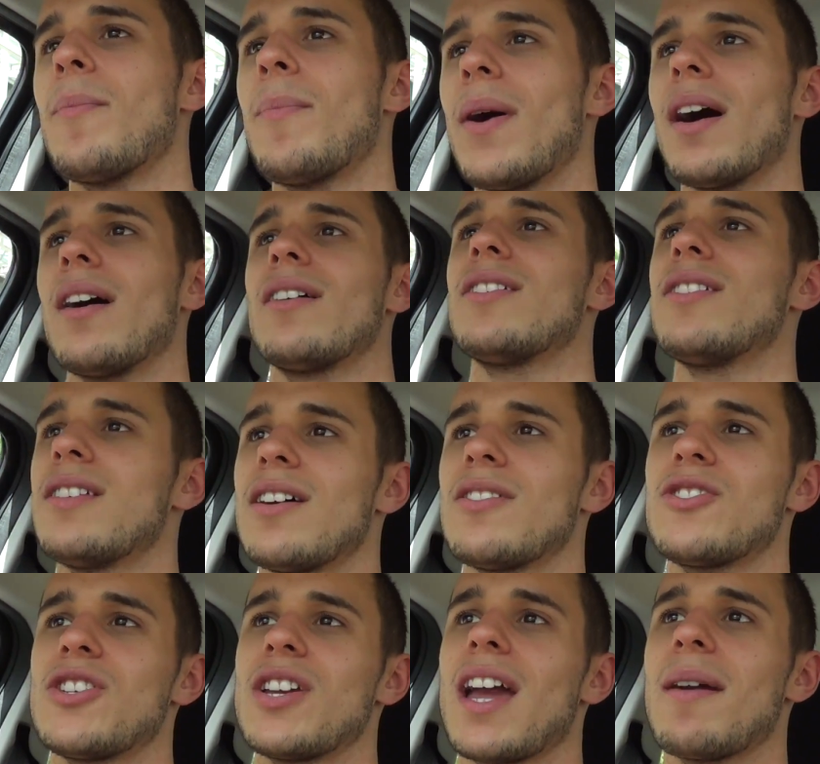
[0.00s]
but you know,
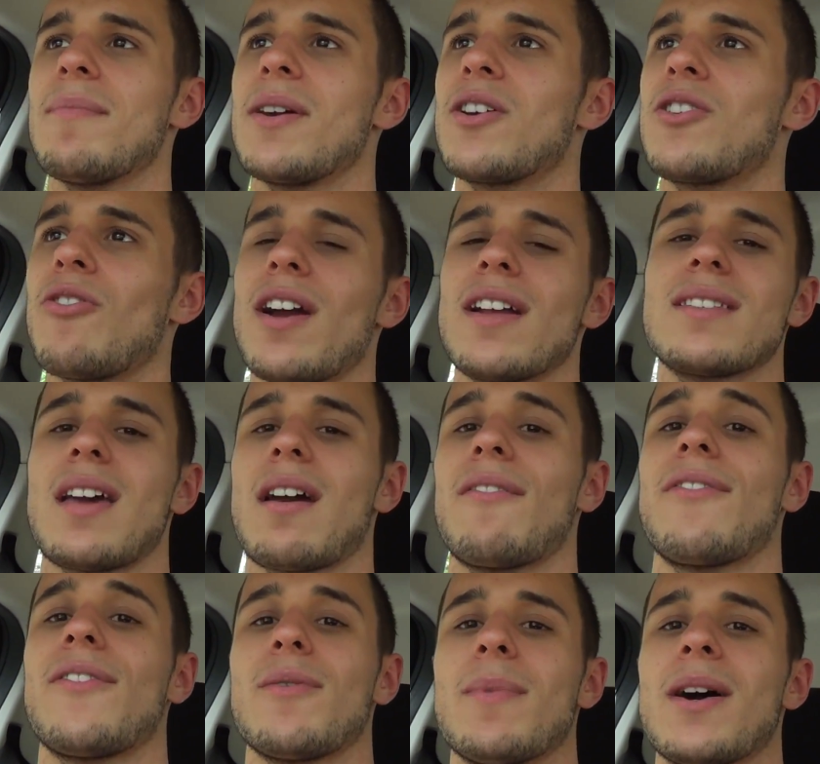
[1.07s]
she gave me a great
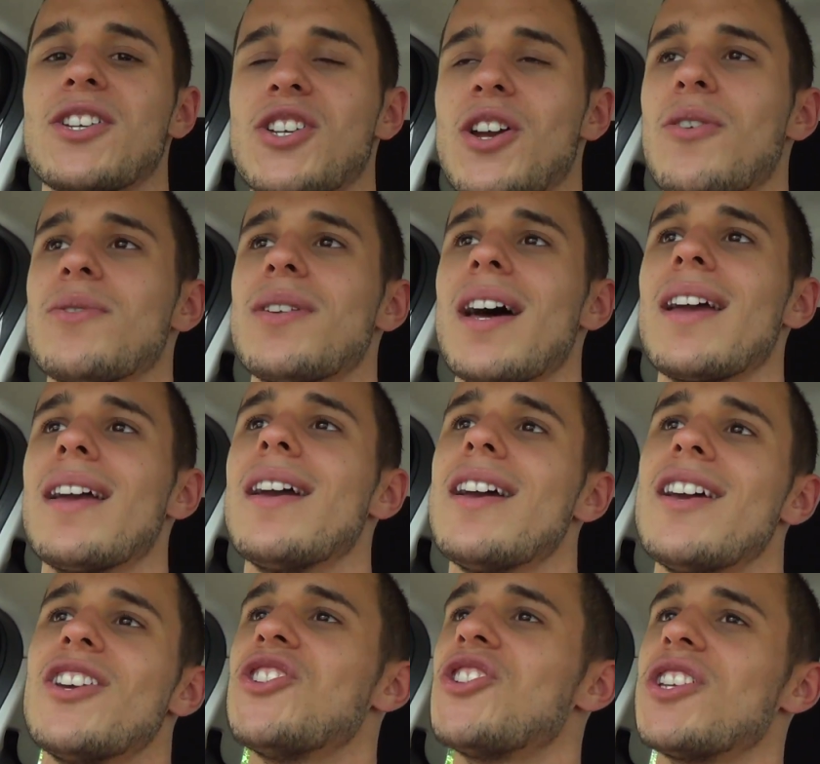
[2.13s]
tan for my show day.
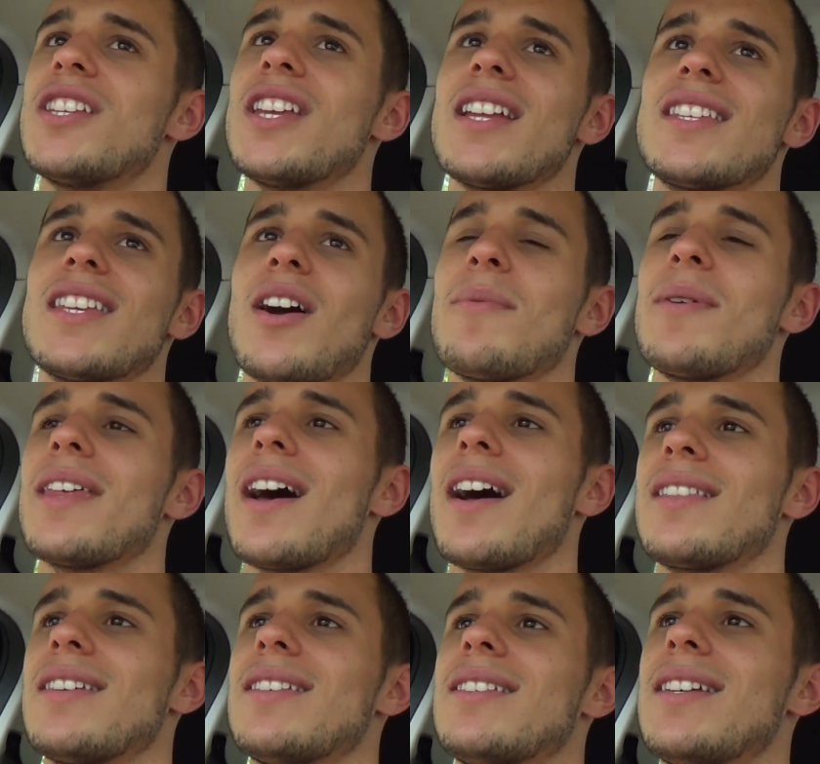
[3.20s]
She did tell me that
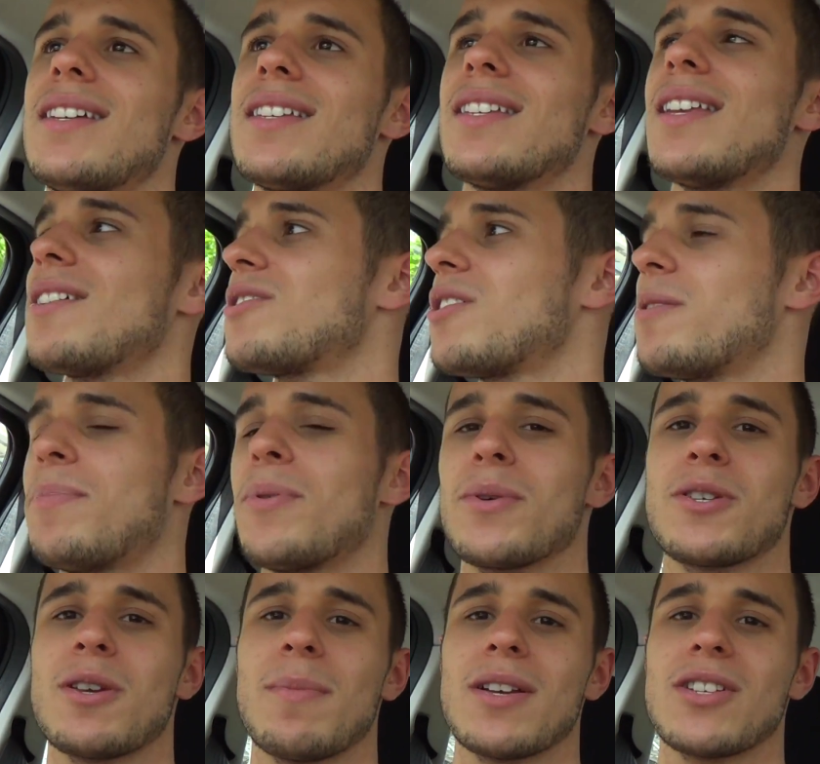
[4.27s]
I didn't need to necessarily
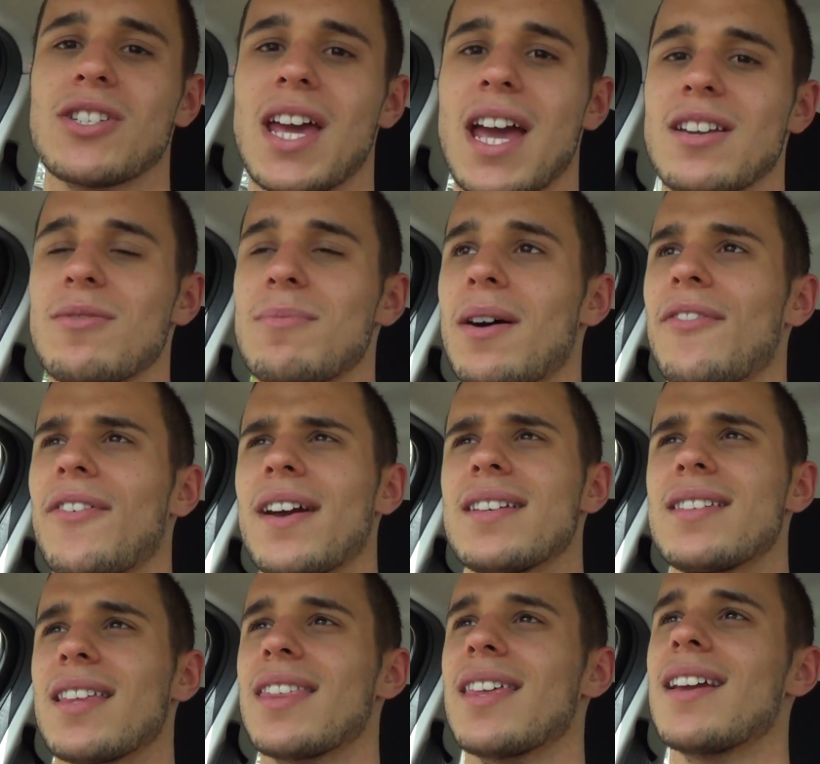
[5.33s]
put so much tan on my
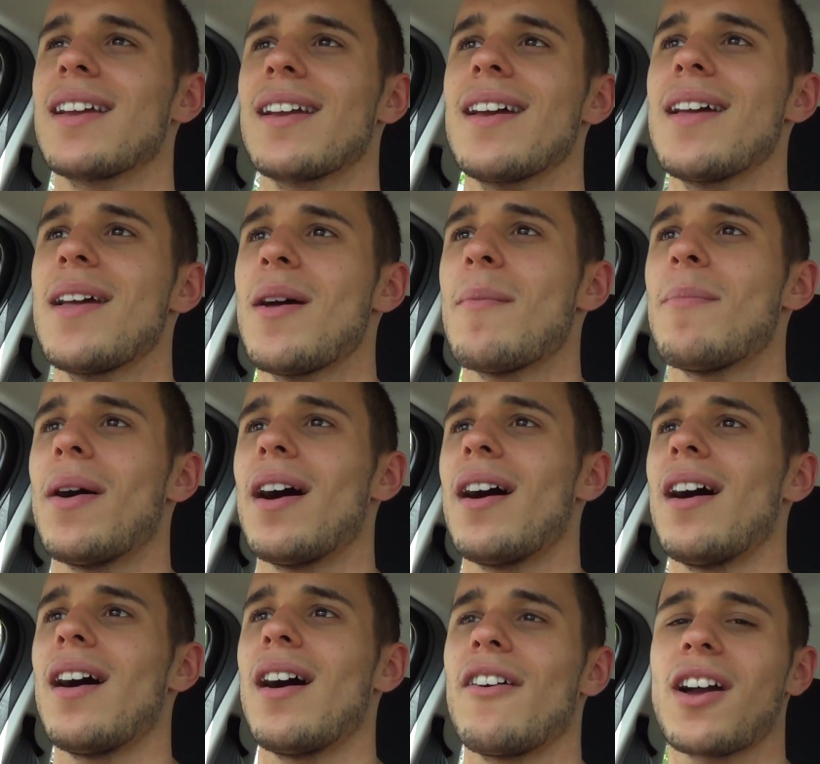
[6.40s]
face, I think, but
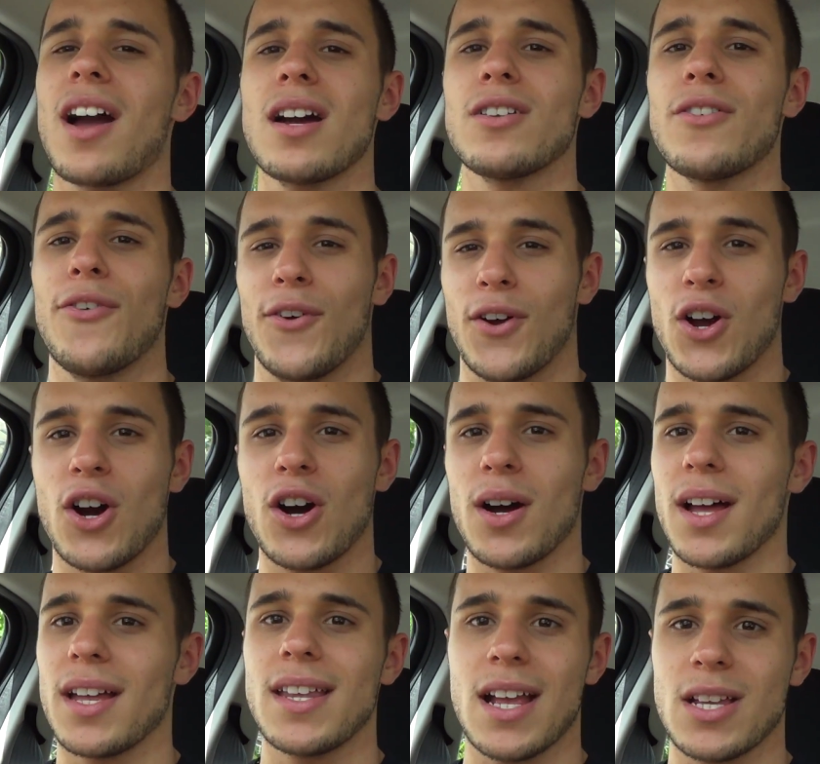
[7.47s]
I kind of forgot,
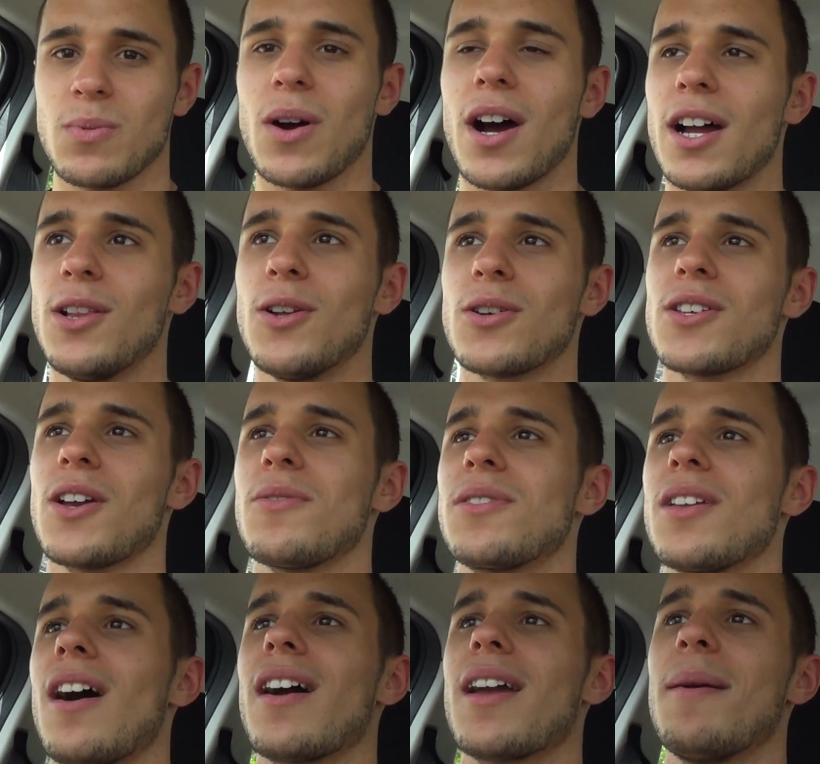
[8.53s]
and that's why I look so
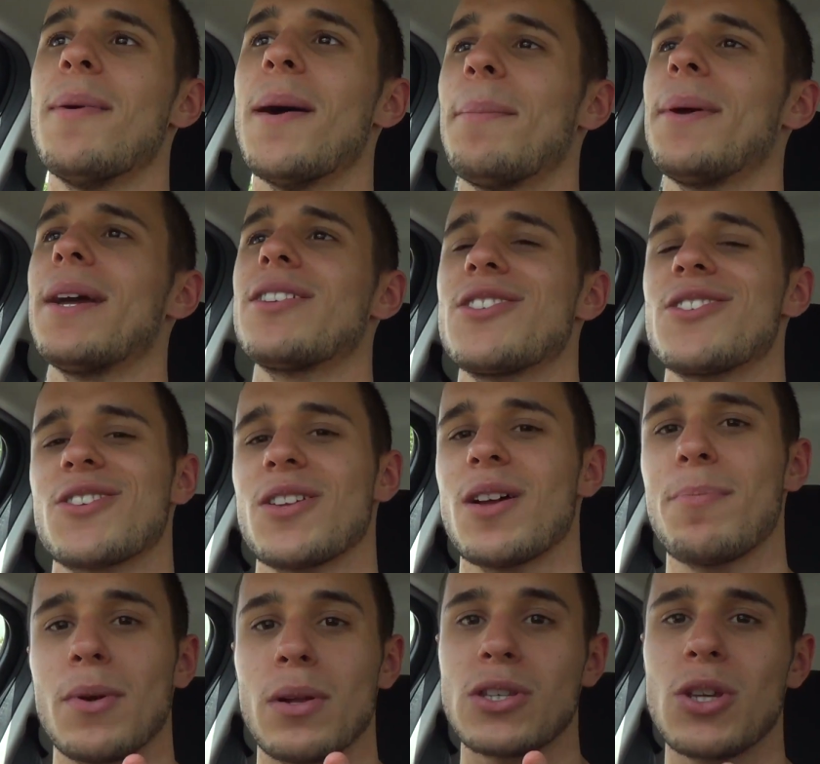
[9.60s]
dark in my pictures,
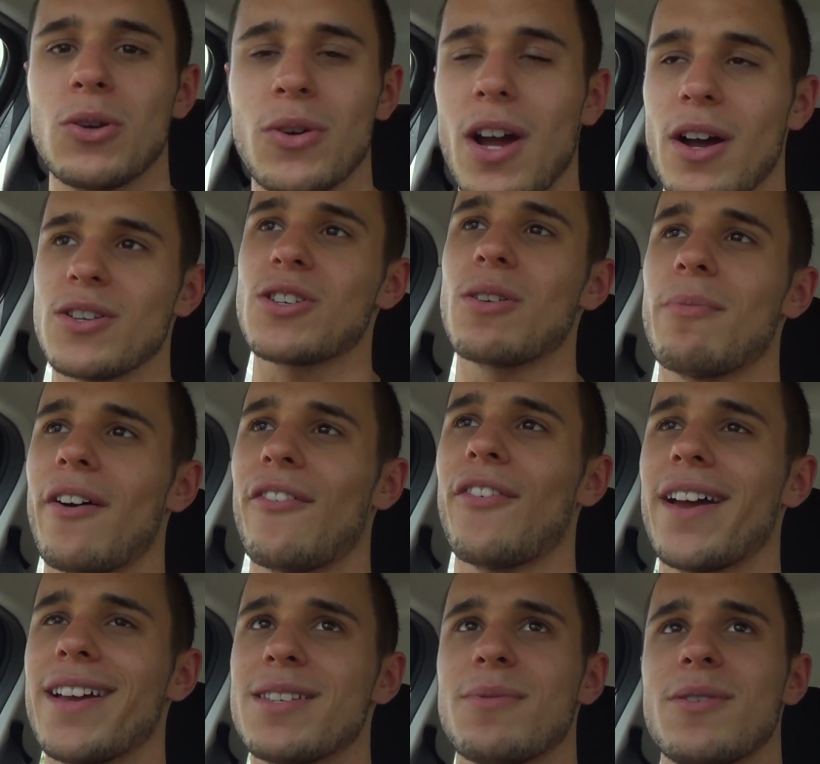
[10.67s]
because I put 2 coats on my
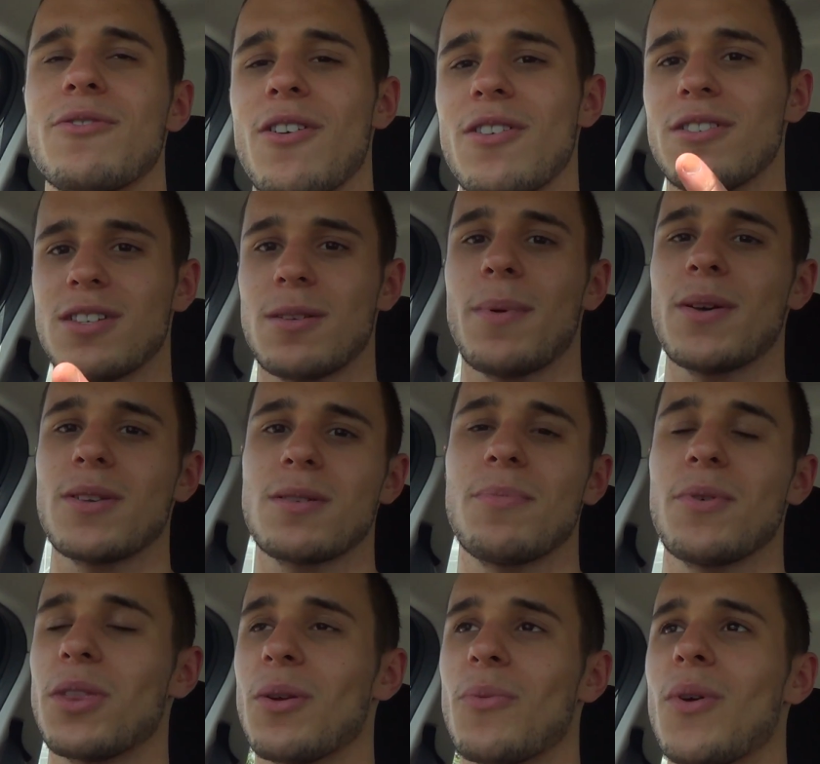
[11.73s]
face when you're only supposed to
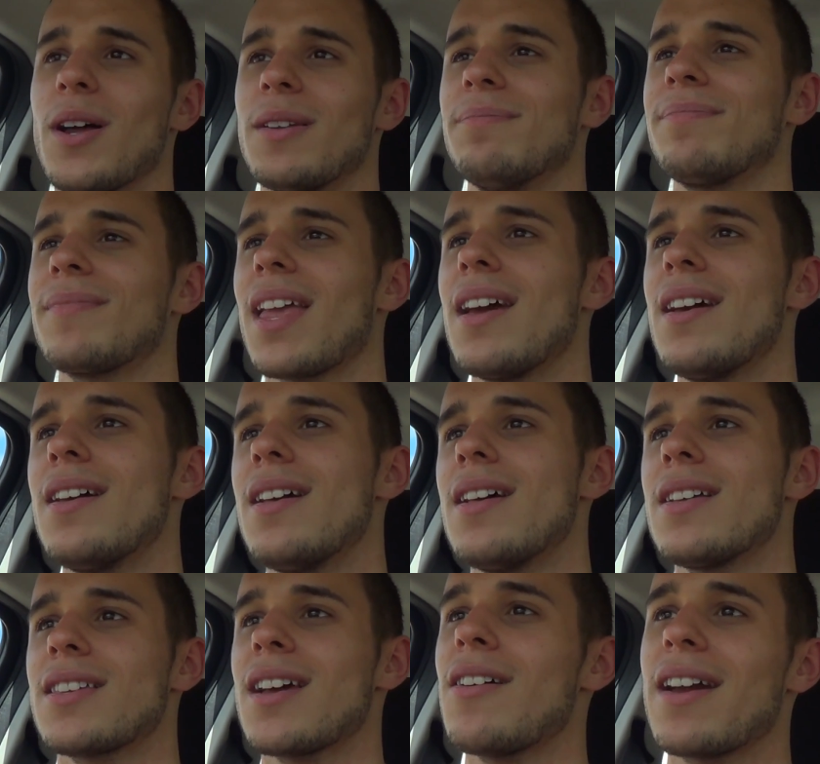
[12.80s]
put the
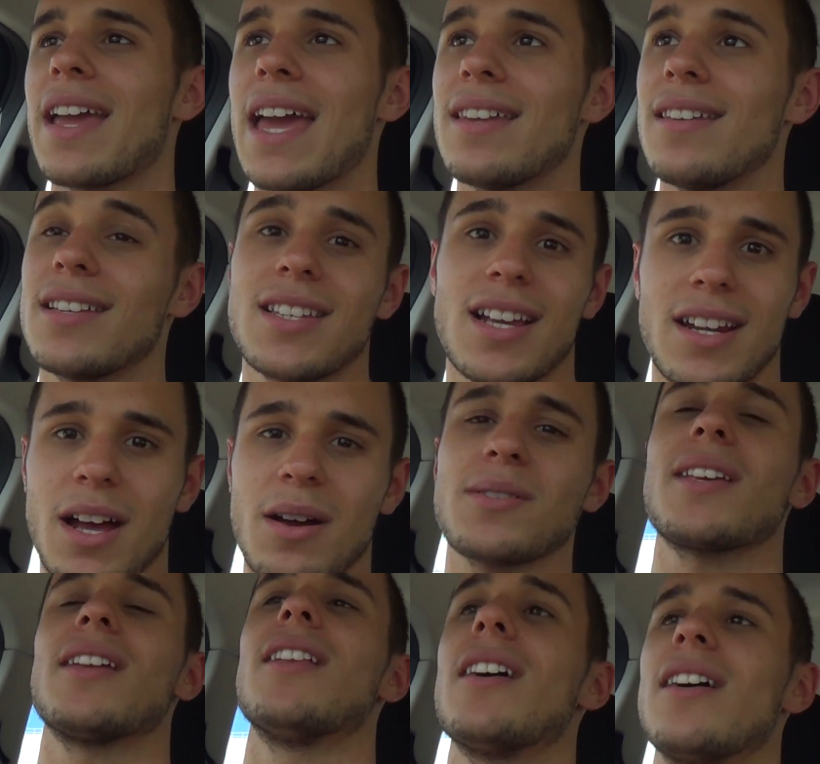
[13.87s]
1. So again, something
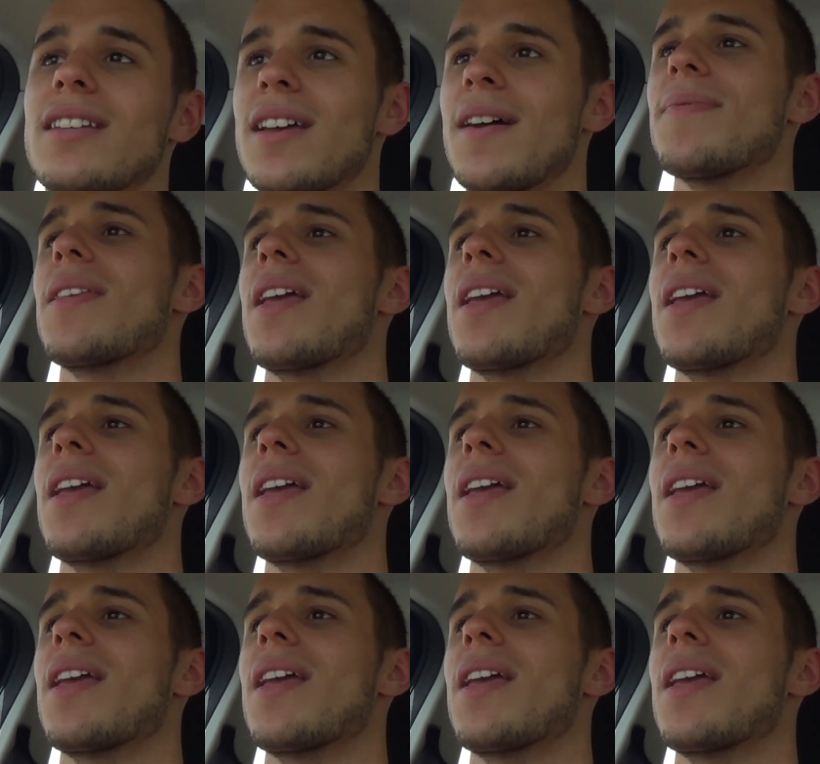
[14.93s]
else I learned.